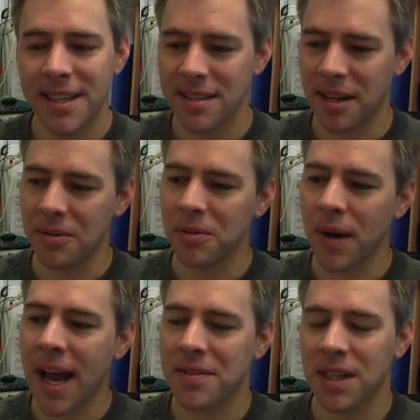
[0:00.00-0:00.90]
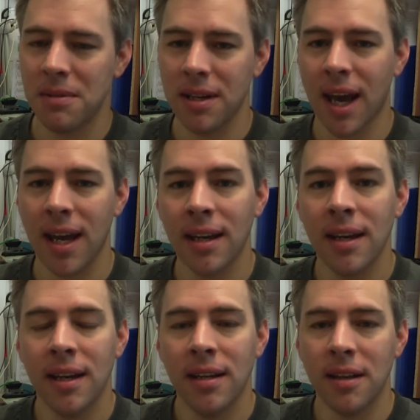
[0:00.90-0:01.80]
so we have to communicate
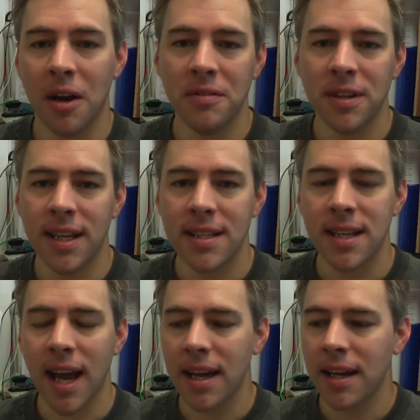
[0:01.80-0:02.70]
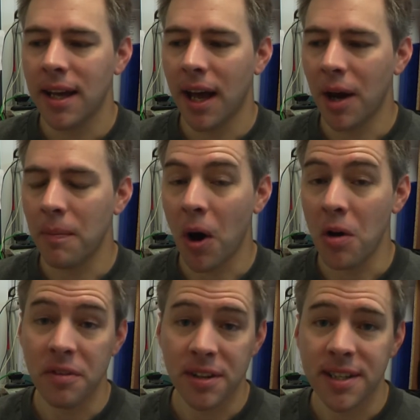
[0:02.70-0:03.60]
over the internet
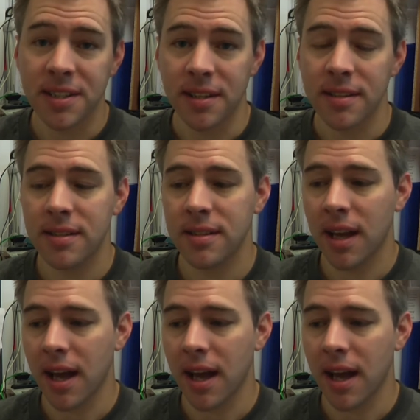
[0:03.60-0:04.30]
over a distance,